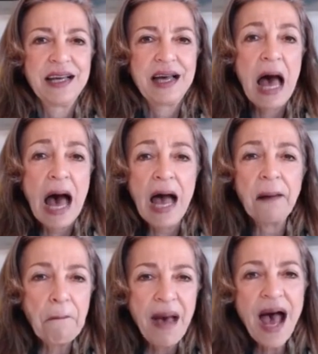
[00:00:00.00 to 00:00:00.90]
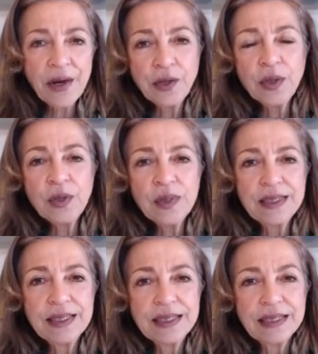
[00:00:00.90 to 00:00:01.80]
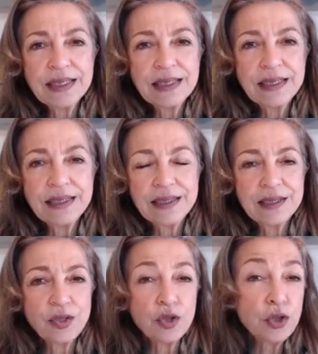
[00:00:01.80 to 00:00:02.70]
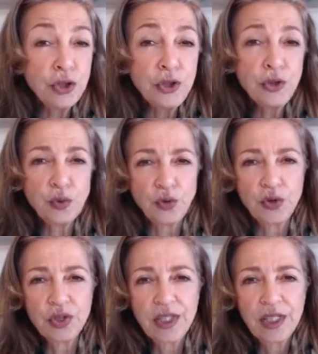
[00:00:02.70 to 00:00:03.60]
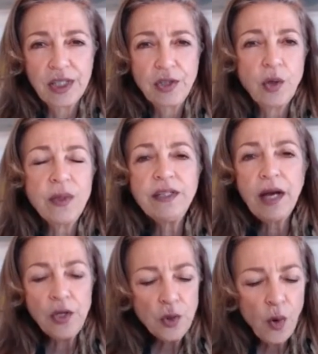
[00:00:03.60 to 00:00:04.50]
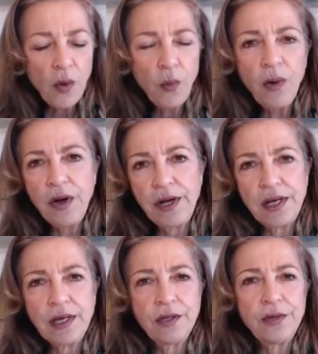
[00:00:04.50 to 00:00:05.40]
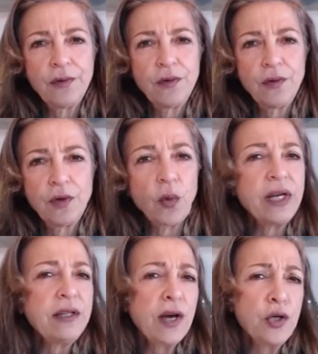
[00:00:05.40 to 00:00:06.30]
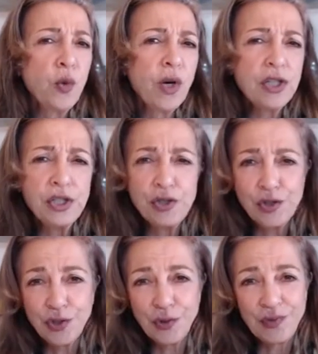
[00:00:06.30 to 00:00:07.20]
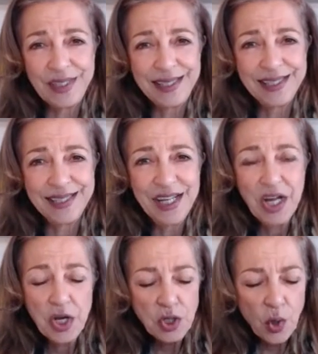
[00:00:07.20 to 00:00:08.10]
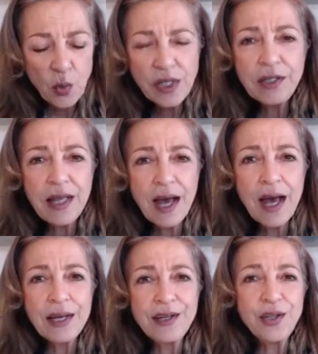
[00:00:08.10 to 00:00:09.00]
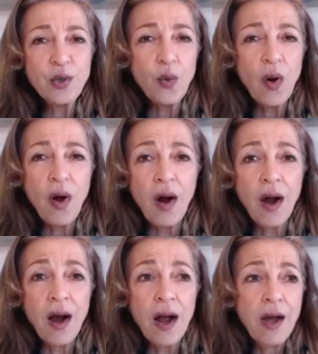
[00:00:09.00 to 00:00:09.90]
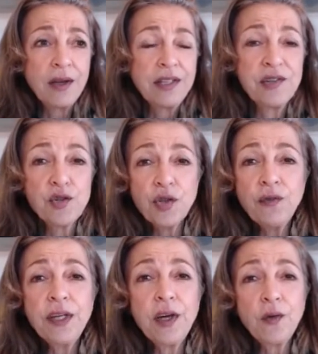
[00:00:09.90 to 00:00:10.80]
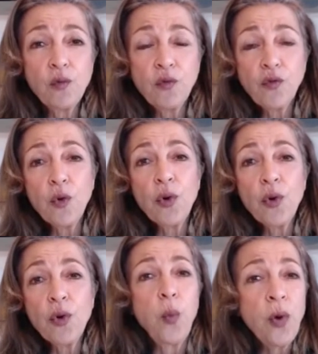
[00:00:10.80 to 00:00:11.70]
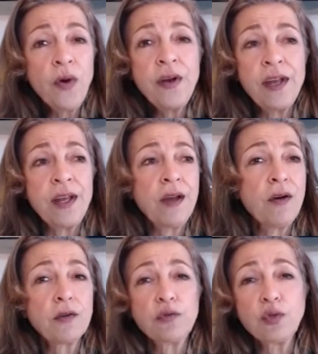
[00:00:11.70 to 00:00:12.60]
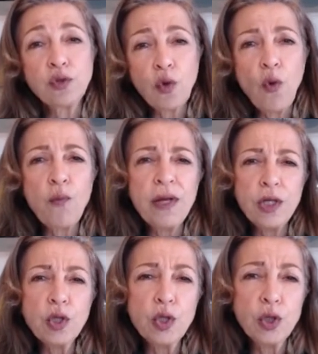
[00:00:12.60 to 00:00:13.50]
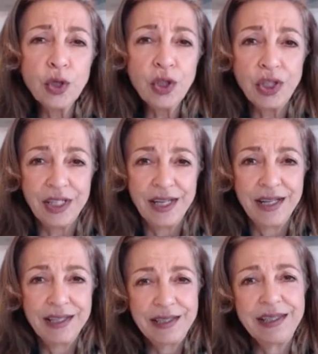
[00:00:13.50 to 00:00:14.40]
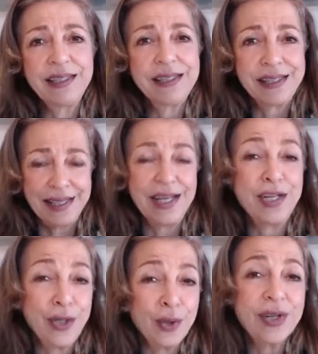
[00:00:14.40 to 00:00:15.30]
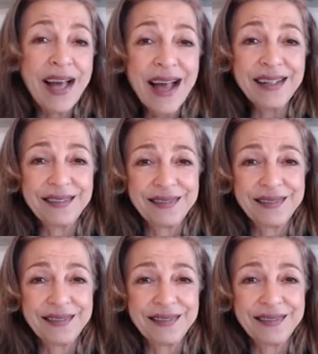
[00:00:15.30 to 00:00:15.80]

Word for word: I matter is huge. Knowing that you are worthy, knowing that you are deserving, knowing that you are deserving and wor- worthy of so many good things in your life.